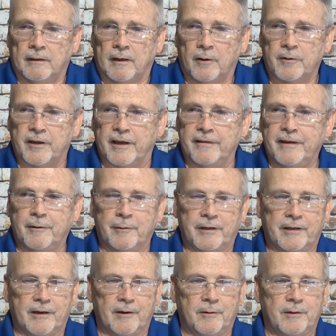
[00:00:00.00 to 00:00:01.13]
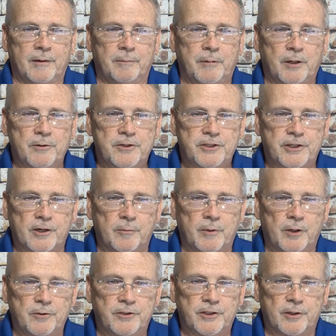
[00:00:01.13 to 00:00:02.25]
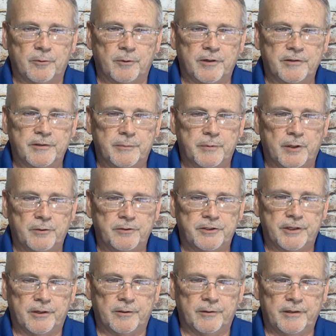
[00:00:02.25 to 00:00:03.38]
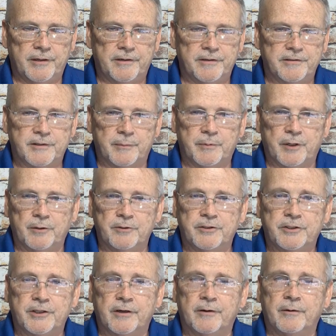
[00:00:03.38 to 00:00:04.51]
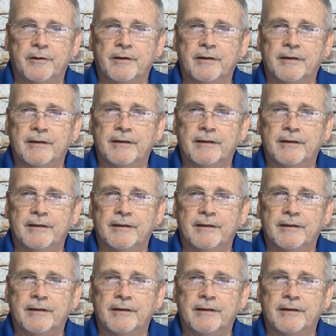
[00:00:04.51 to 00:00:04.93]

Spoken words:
Okay, there we go. Post show. Where's the post show? Here's the post show.